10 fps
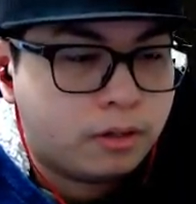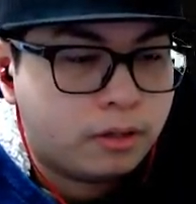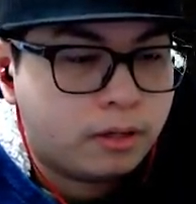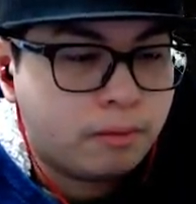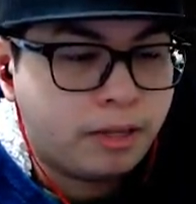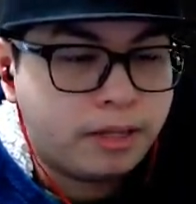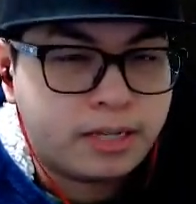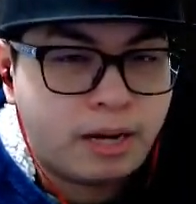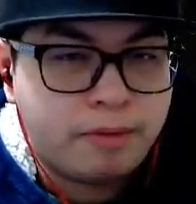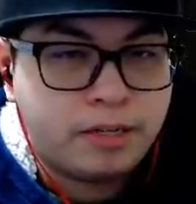and by the
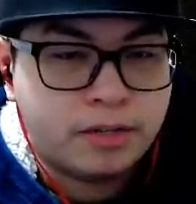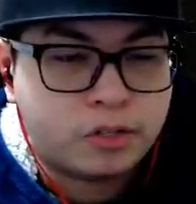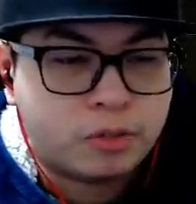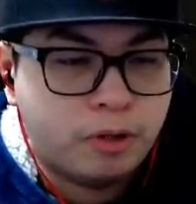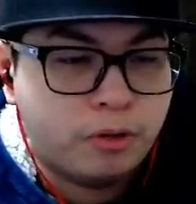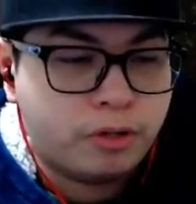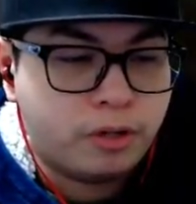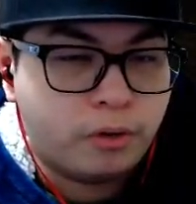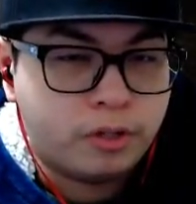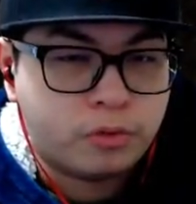time it does explode, you
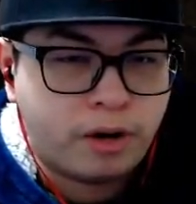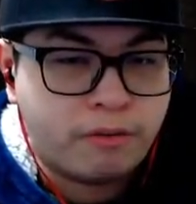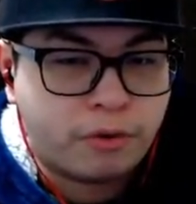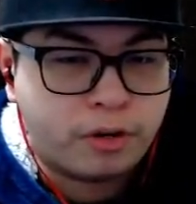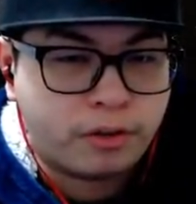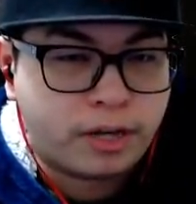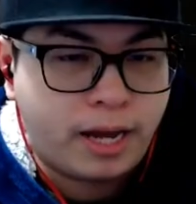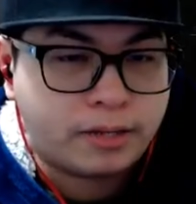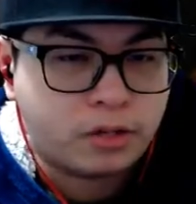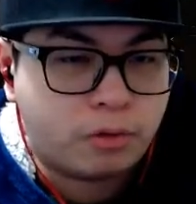know, it's ready for another
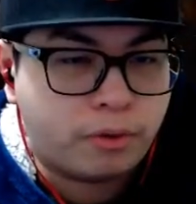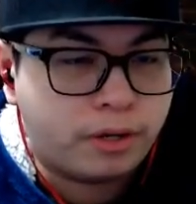cast already.